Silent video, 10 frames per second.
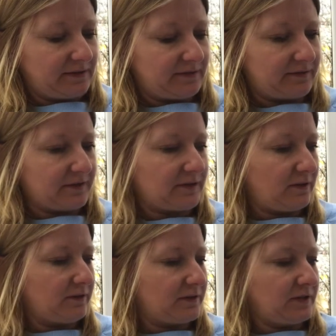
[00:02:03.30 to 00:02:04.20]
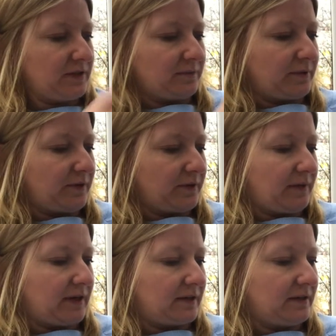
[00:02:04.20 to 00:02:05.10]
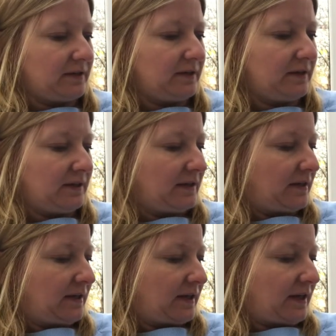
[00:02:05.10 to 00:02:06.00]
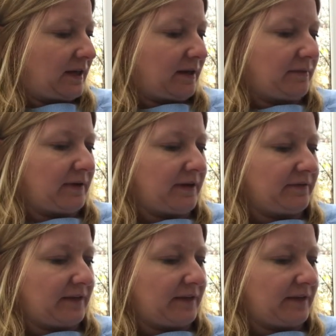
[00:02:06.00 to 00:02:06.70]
different slots that you can put them in, and